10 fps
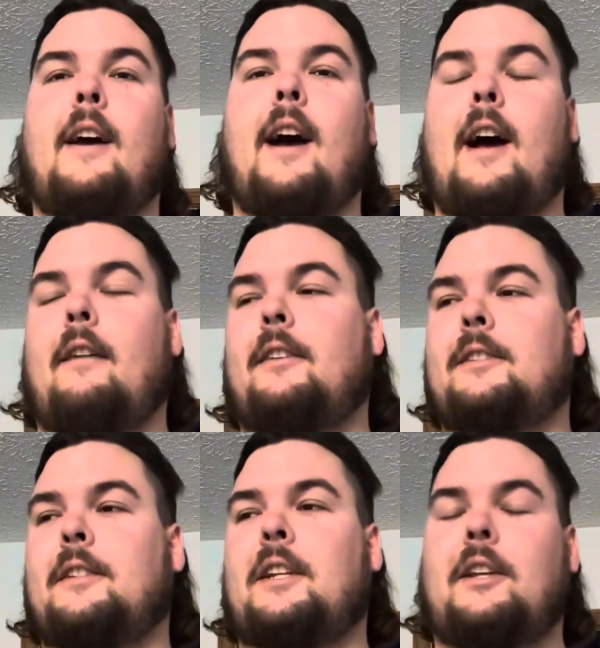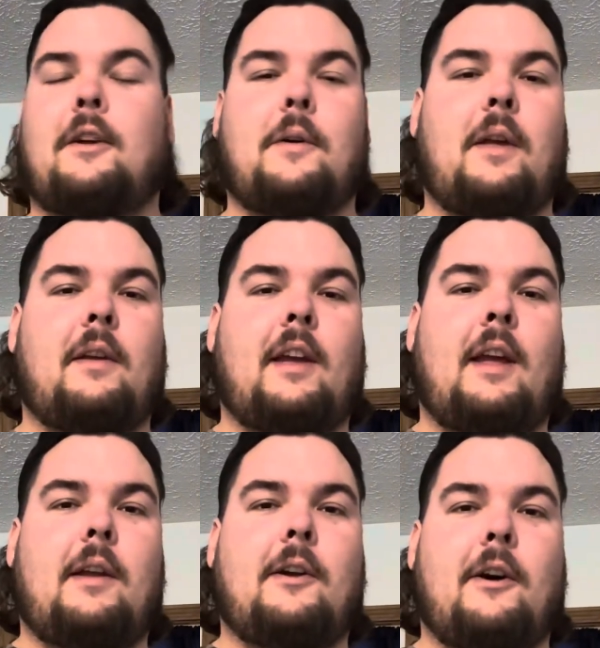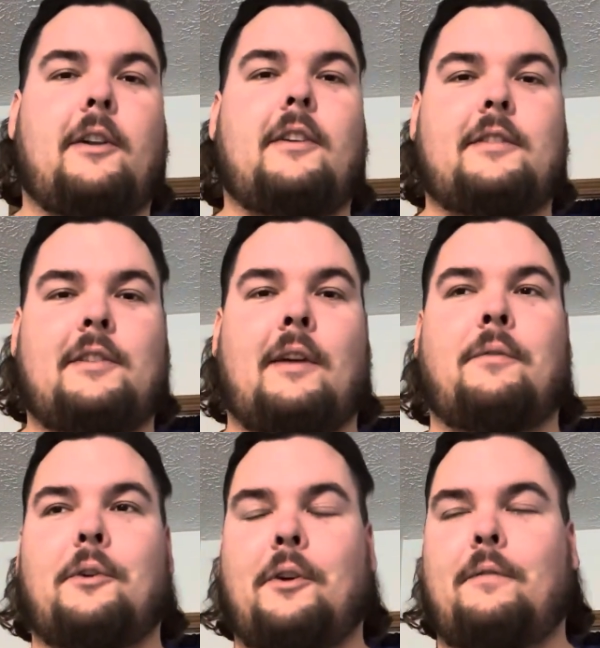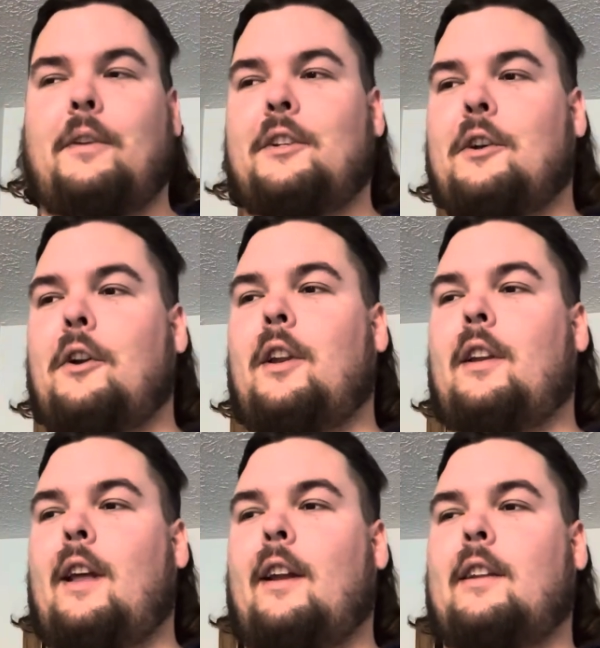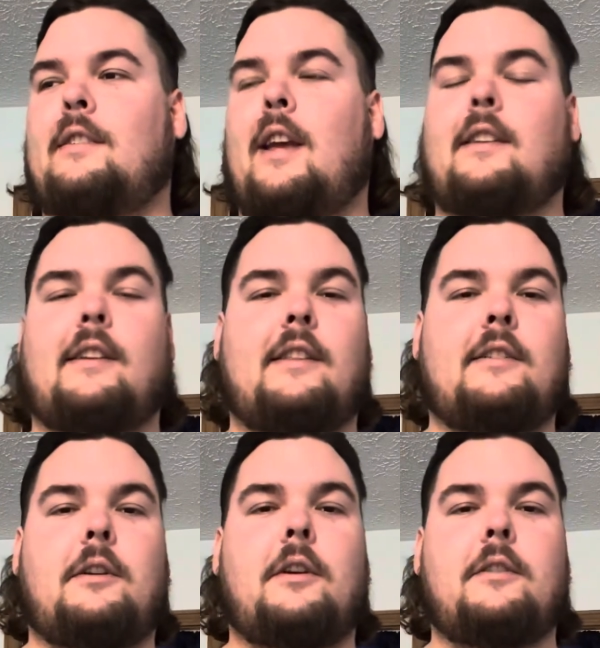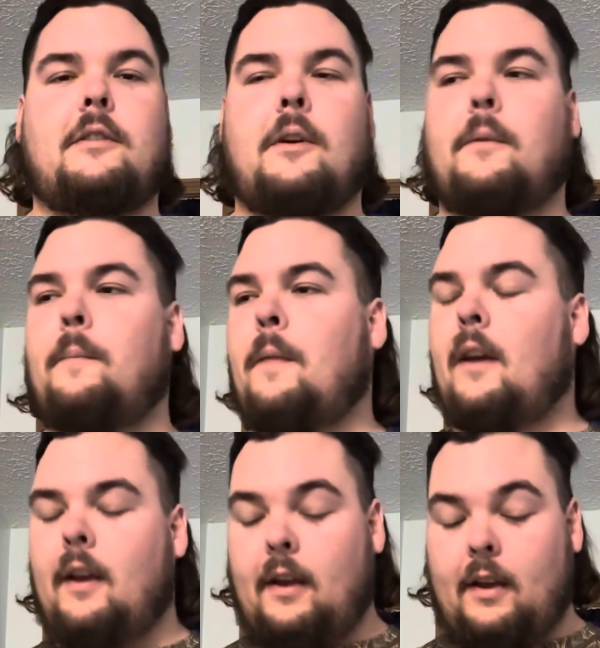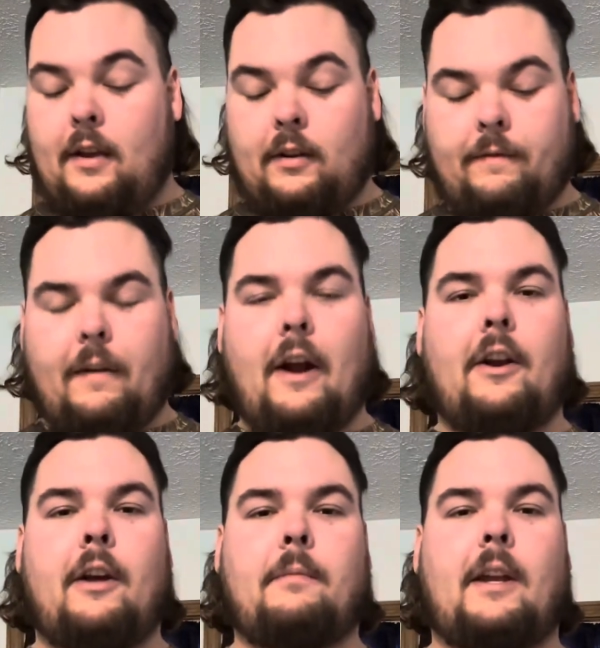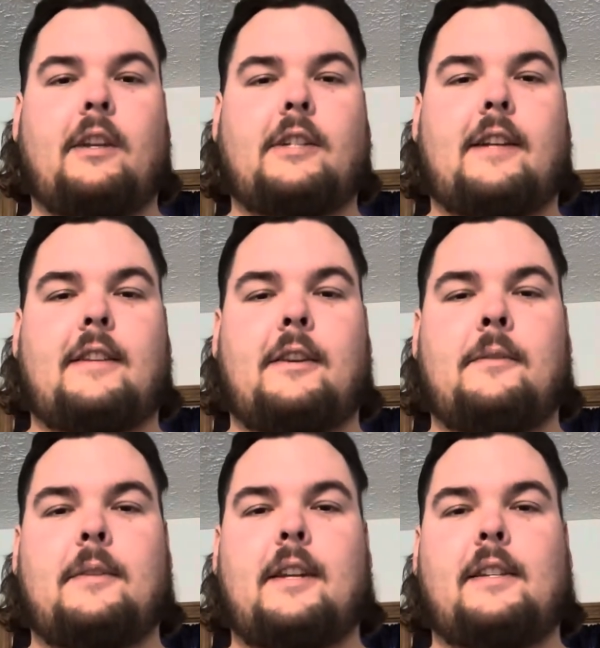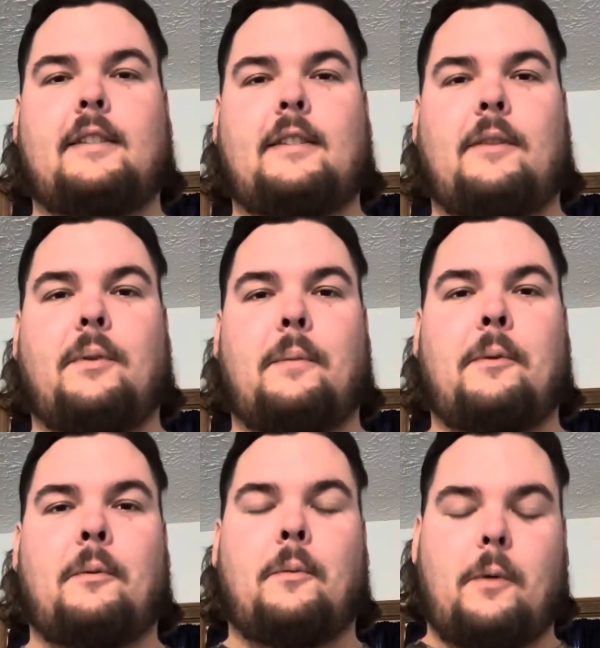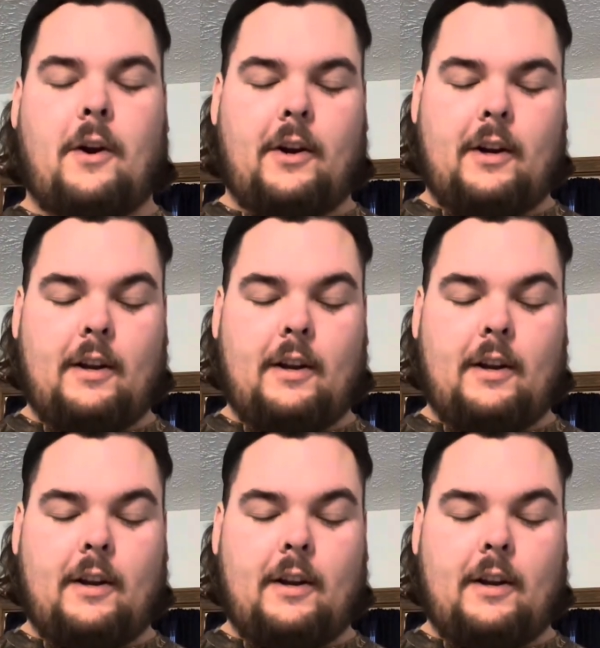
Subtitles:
obviously, he caught several good fish on it down at Santee this year. So fired up to get a chance to use these, see if we can put them to work.